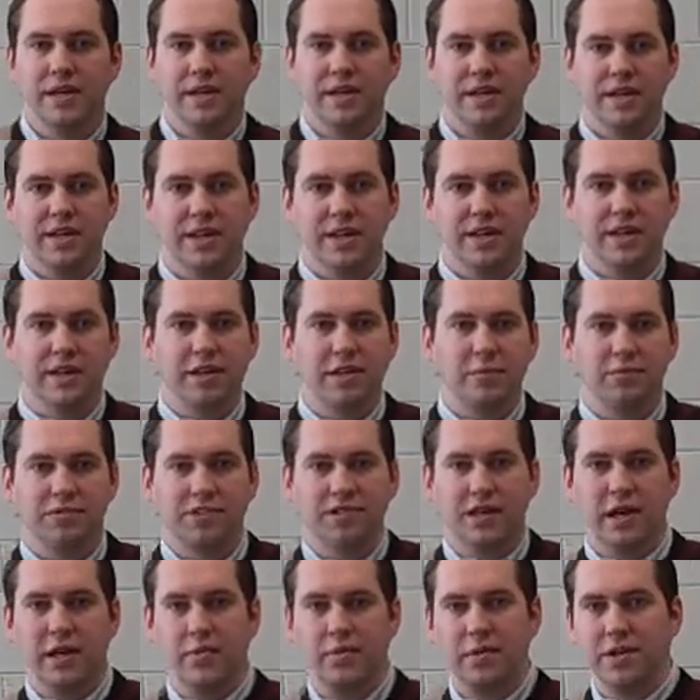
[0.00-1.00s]
The income
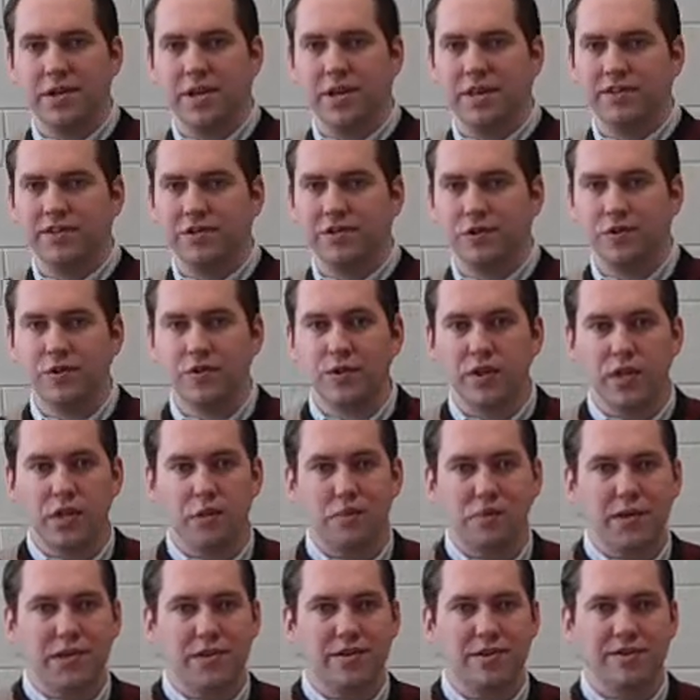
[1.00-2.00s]
statement has 2 key
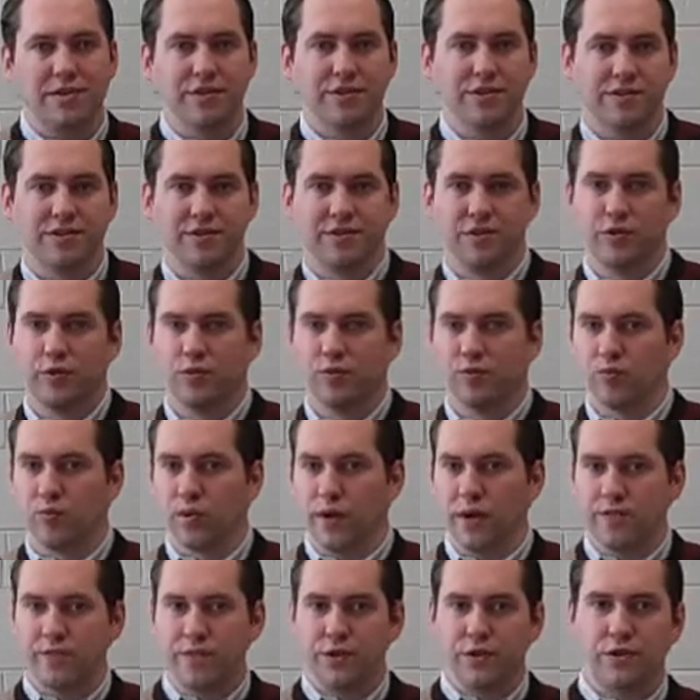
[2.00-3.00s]
pieces,
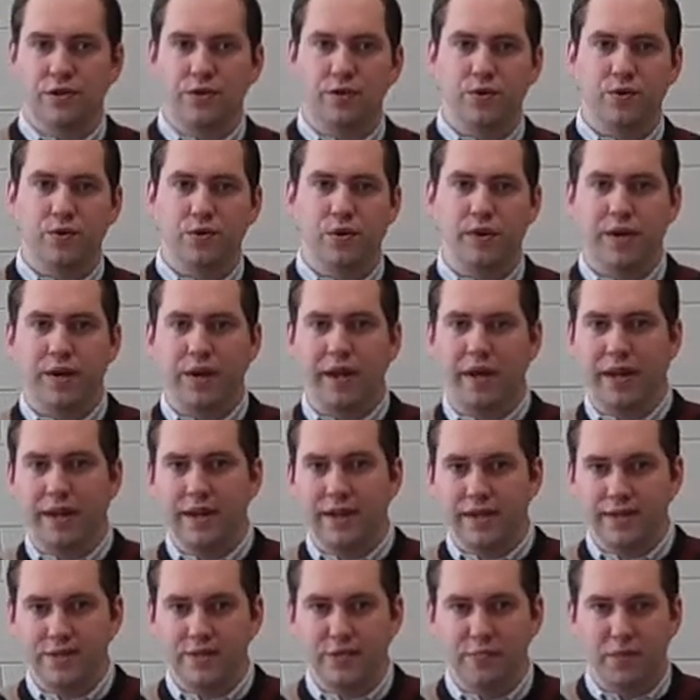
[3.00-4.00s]
revenue and
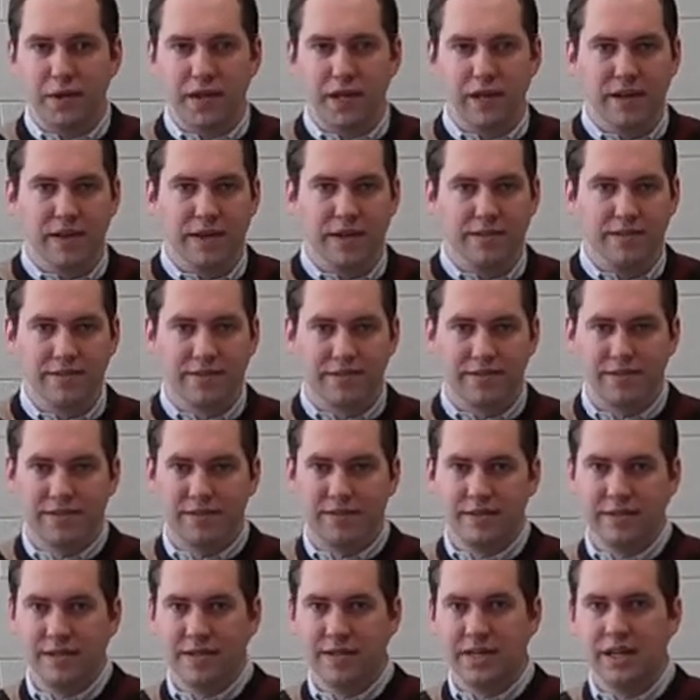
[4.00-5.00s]
expense.
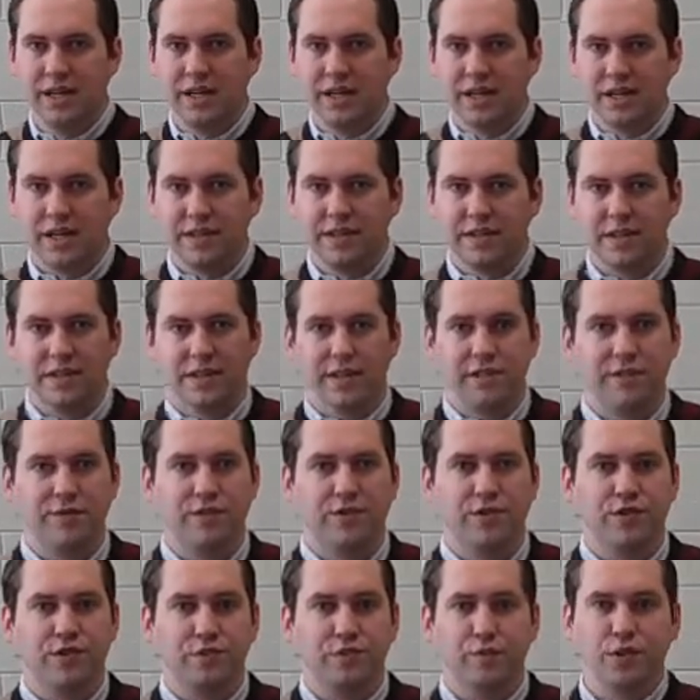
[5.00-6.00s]
The
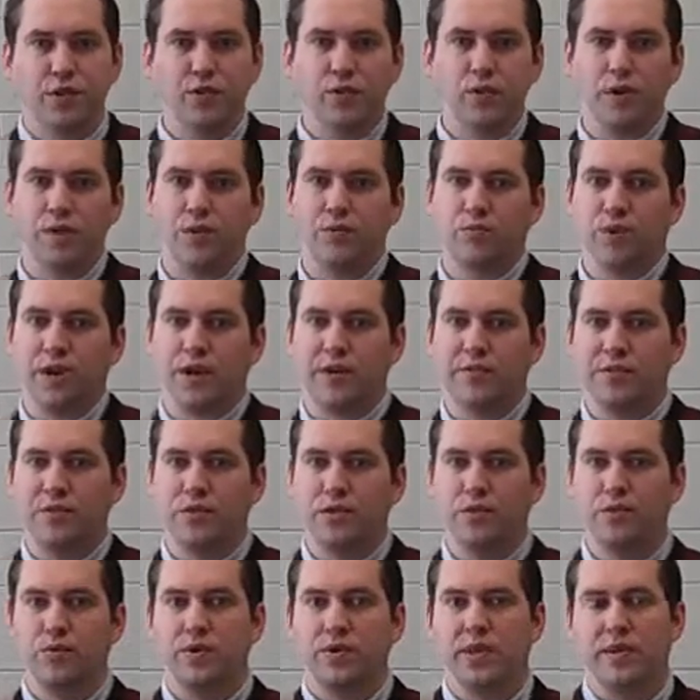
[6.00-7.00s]
difference between
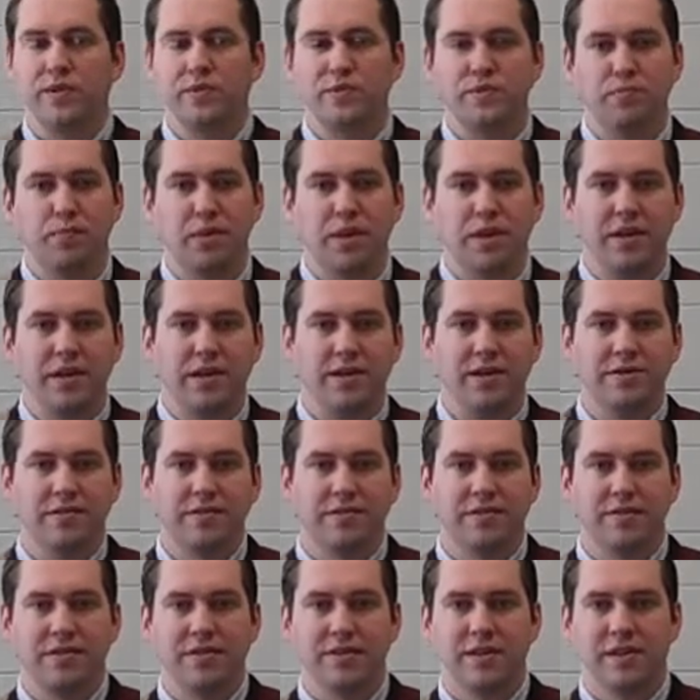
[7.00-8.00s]
revenue and
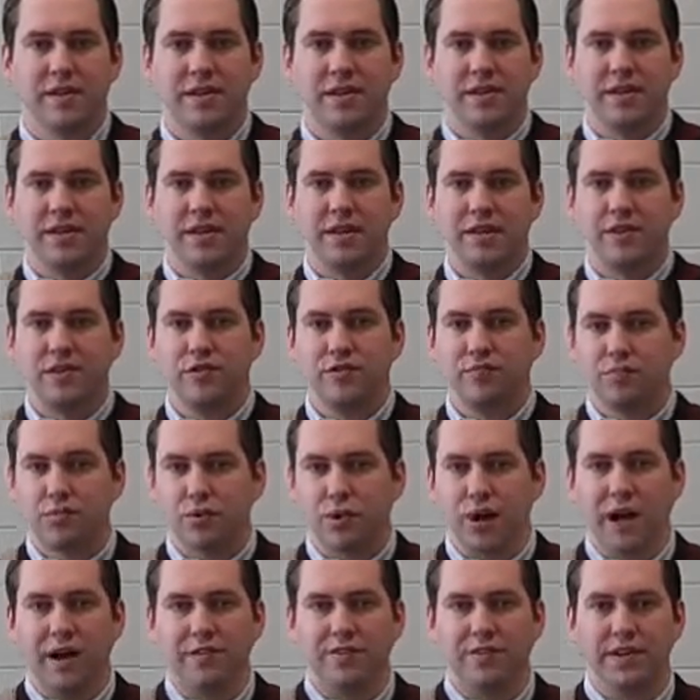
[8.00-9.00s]
expense is
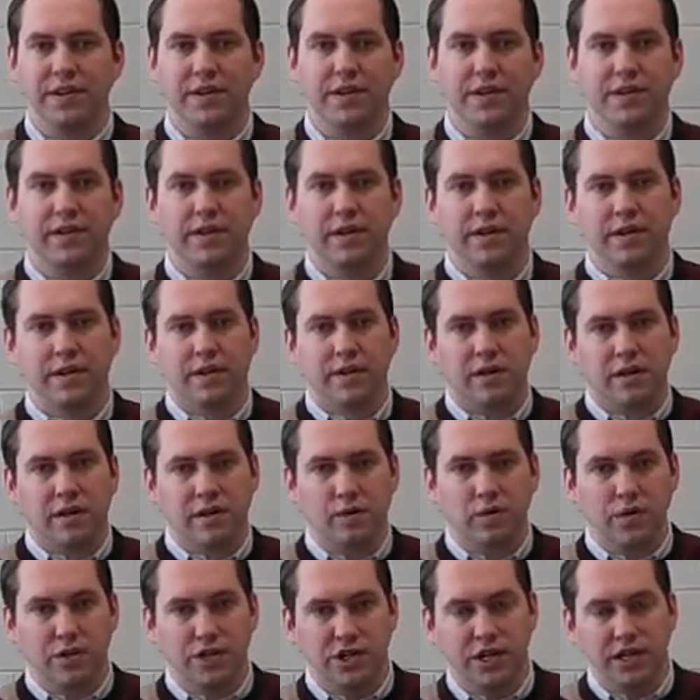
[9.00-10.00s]
profit,
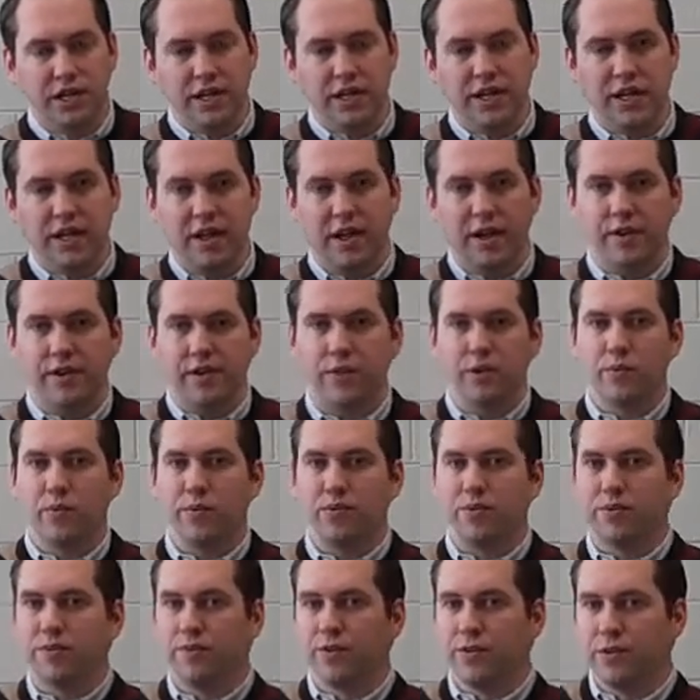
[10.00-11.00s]
which in accounting we
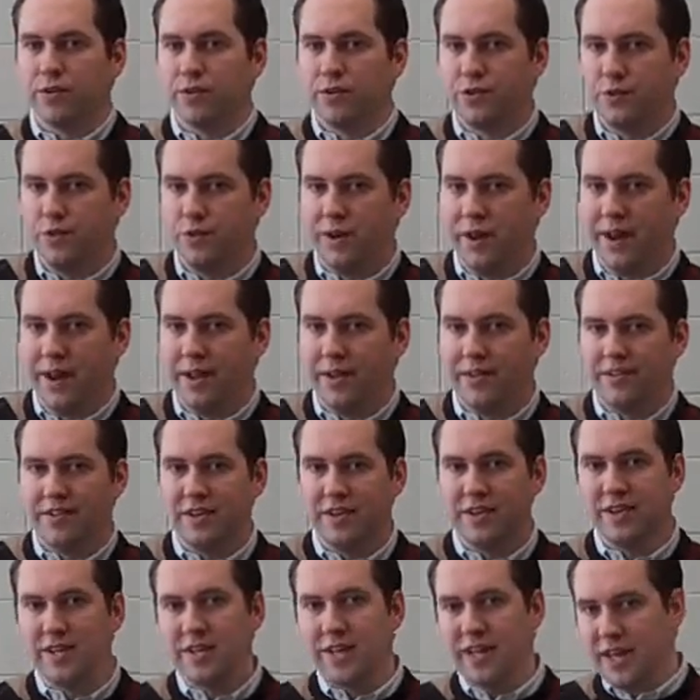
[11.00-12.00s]
refer to as
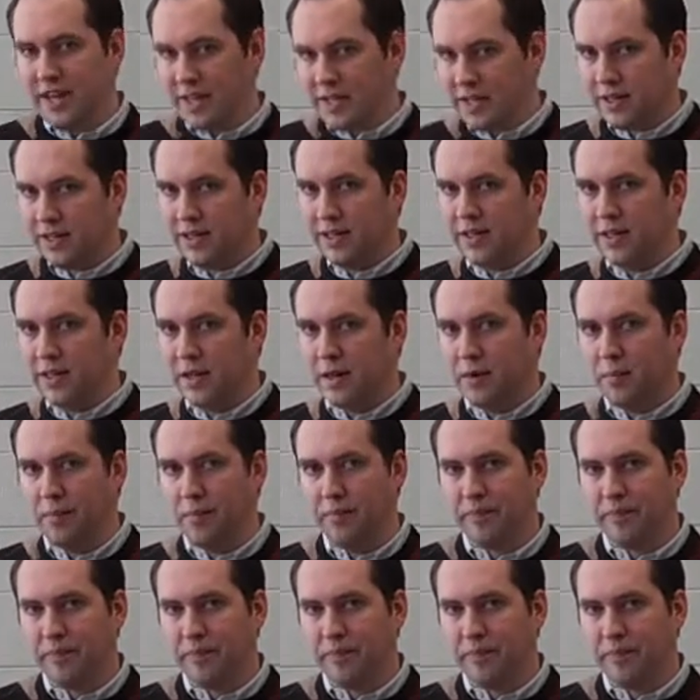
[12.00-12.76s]
net income.